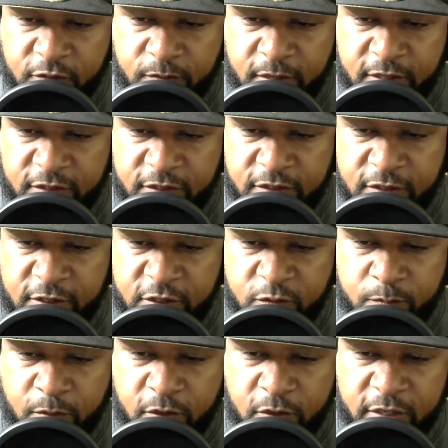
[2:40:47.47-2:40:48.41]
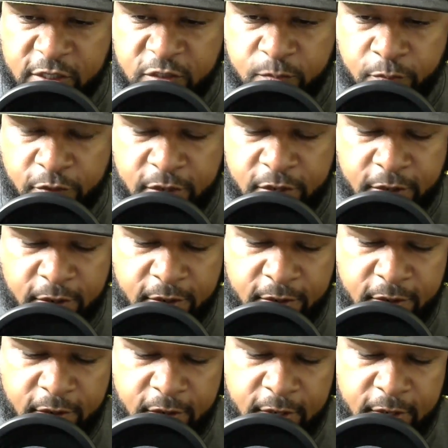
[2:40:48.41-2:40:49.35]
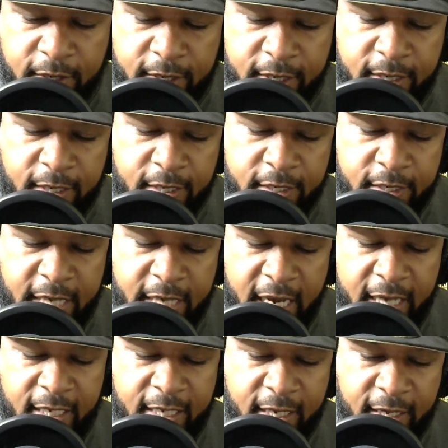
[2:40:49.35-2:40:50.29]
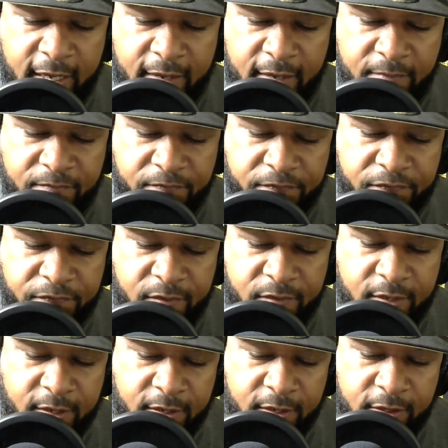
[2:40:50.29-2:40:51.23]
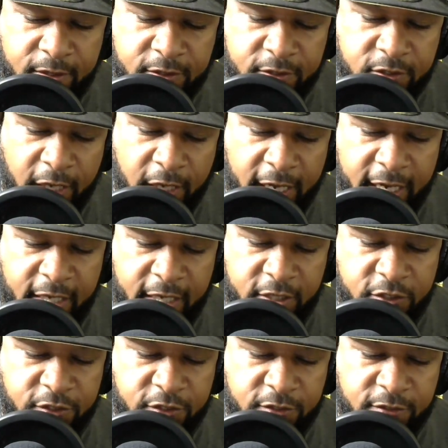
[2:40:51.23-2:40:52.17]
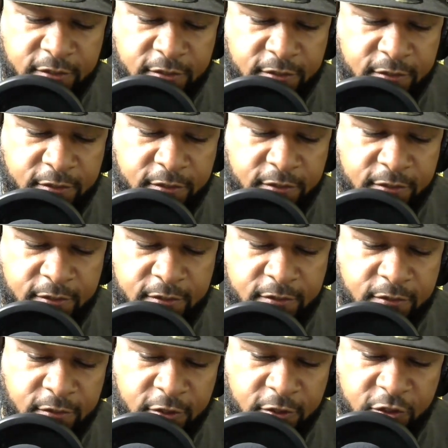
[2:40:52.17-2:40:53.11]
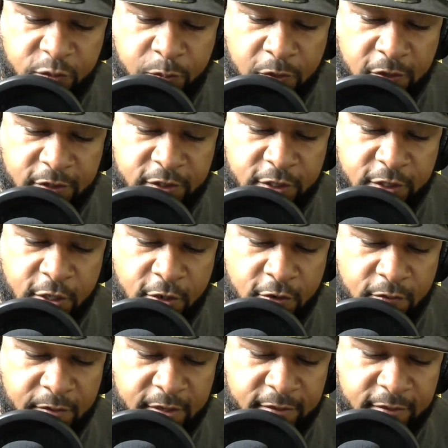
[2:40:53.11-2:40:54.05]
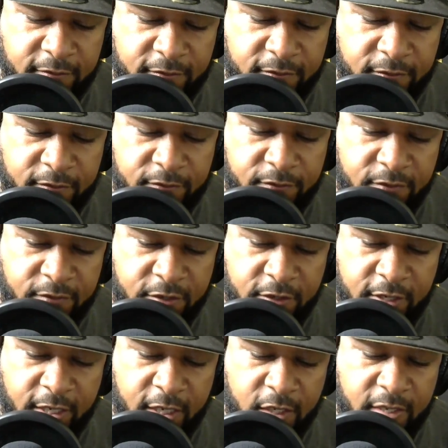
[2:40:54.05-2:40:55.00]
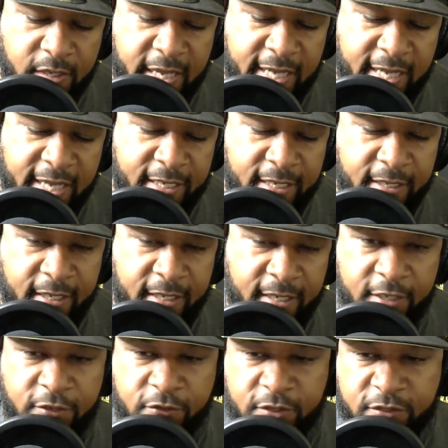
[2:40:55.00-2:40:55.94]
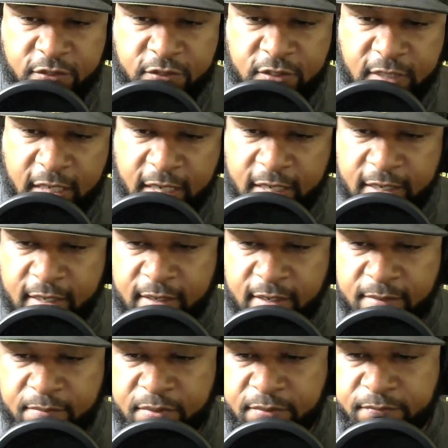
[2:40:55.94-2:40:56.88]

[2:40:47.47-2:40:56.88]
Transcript: it's the sport is Spreaker.com/thesportscoma. You can hit that link and you can sign up.